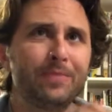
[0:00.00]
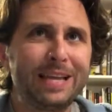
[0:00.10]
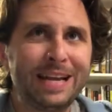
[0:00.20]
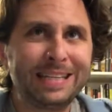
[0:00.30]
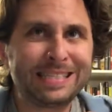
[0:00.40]

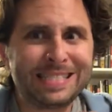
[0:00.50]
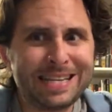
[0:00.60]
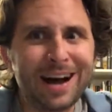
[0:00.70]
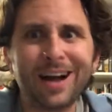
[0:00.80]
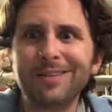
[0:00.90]
And it's
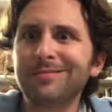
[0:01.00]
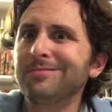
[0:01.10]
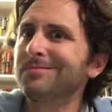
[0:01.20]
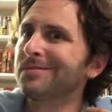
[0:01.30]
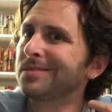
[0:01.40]
not
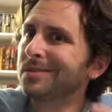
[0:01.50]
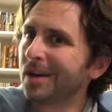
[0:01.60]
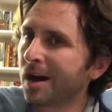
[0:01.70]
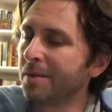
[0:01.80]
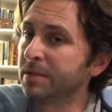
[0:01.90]

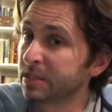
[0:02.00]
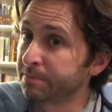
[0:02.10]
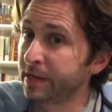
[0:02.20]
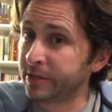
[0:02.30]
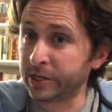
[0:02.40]
common speech.